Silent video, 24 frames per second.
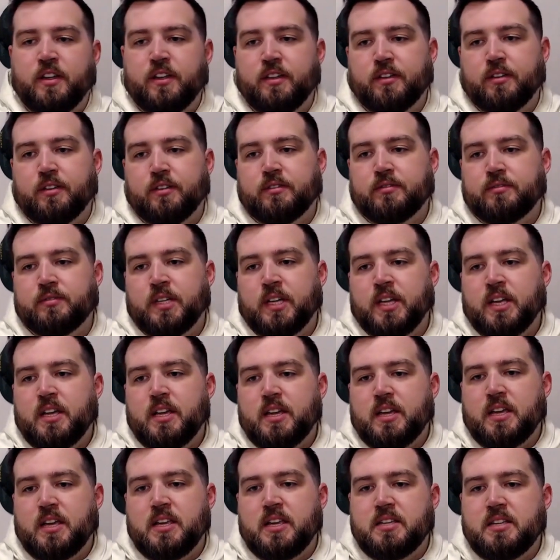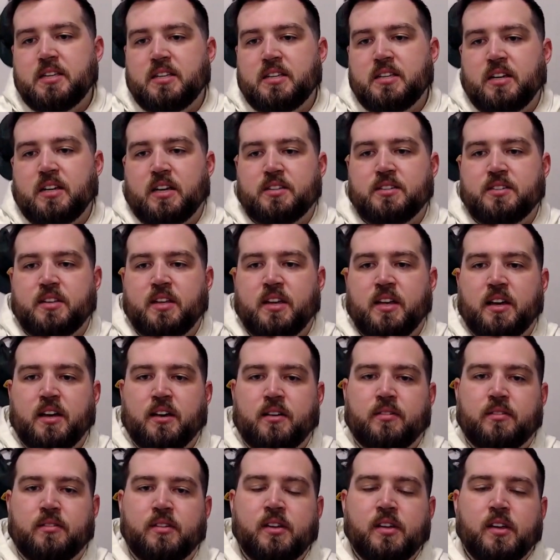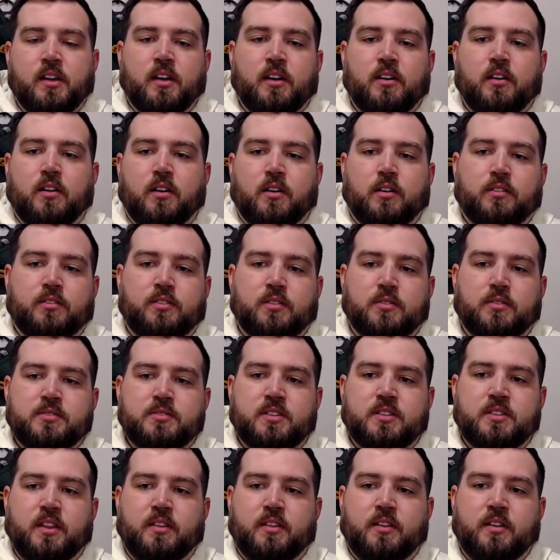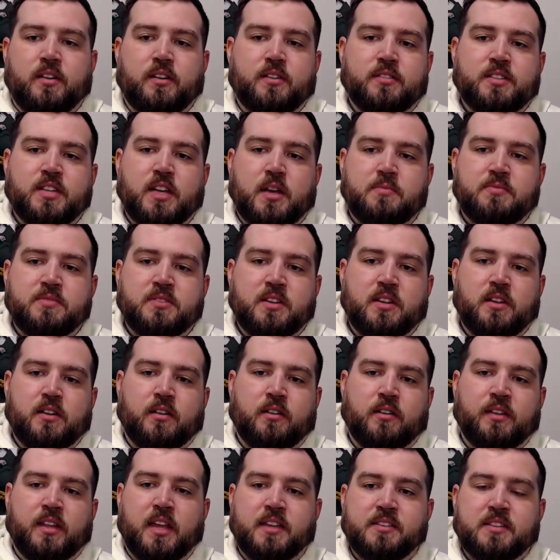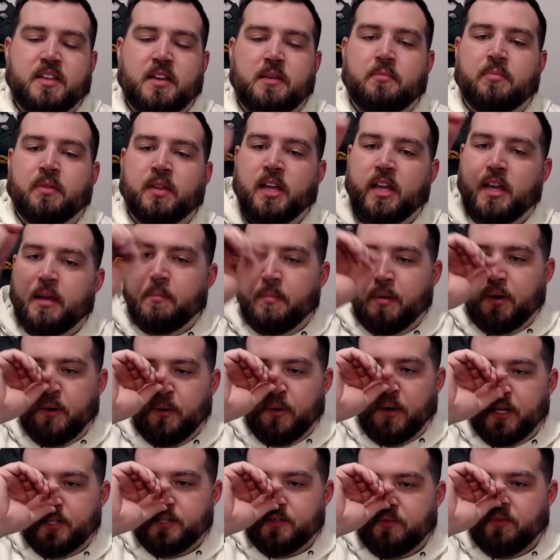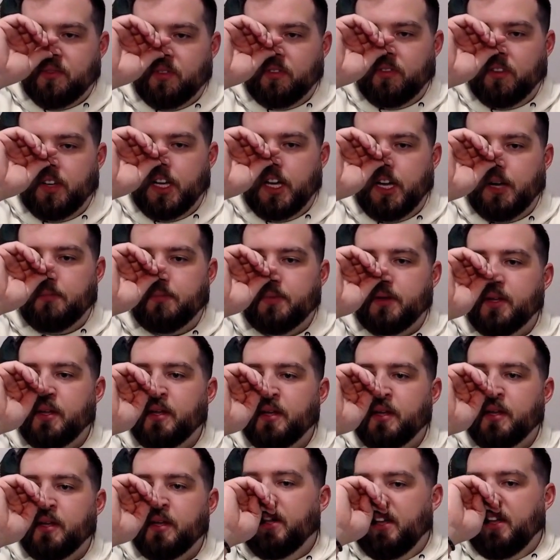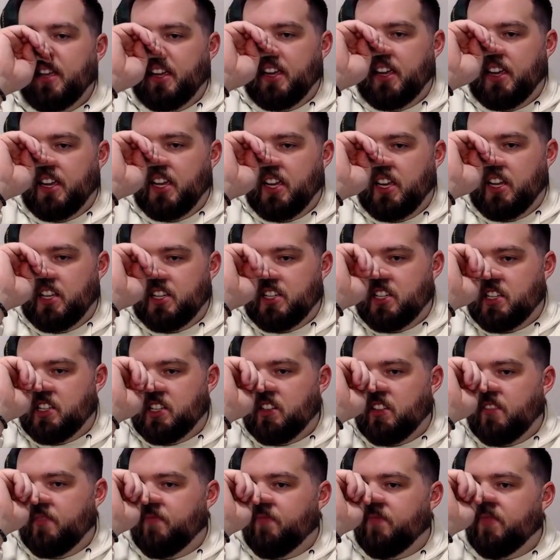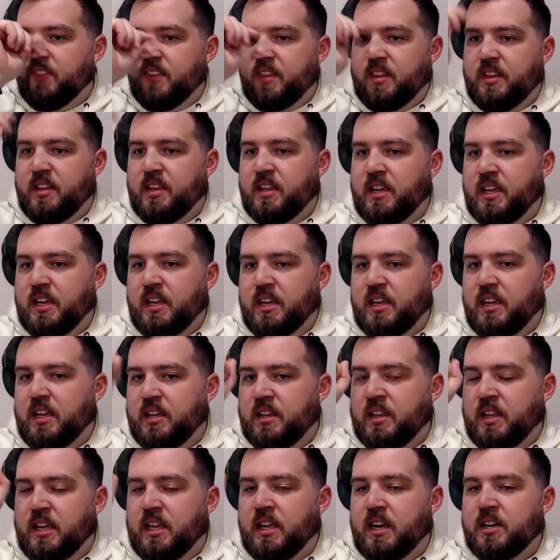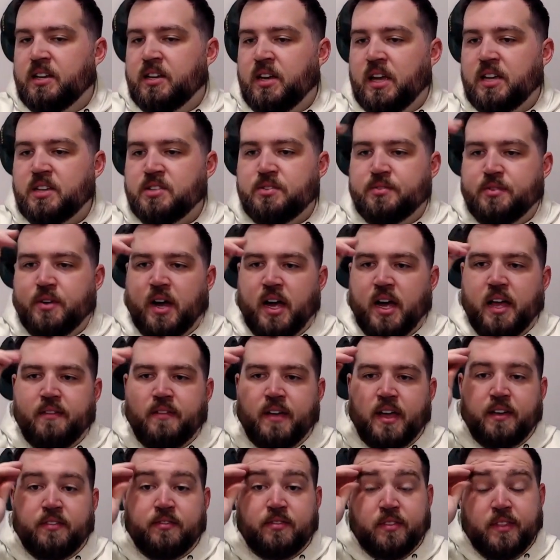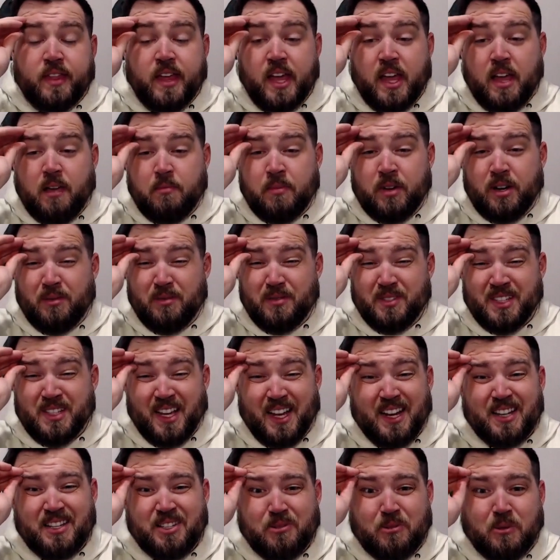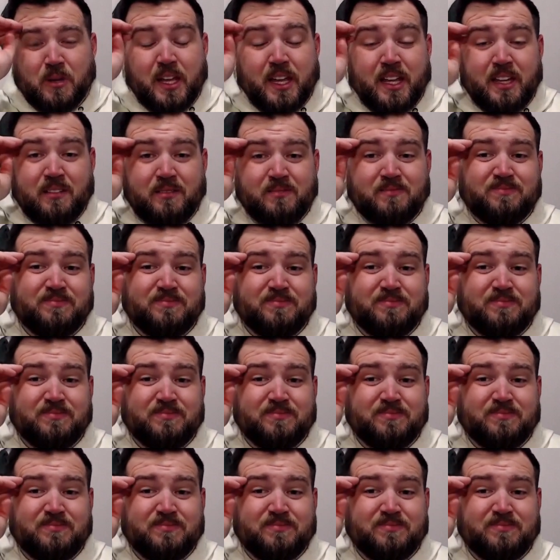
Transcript: Hill, easy touchdown. Card throws another interception on that same play. Bo gets rolled up, and it just they get a nice drive after that, but it was kind of too late.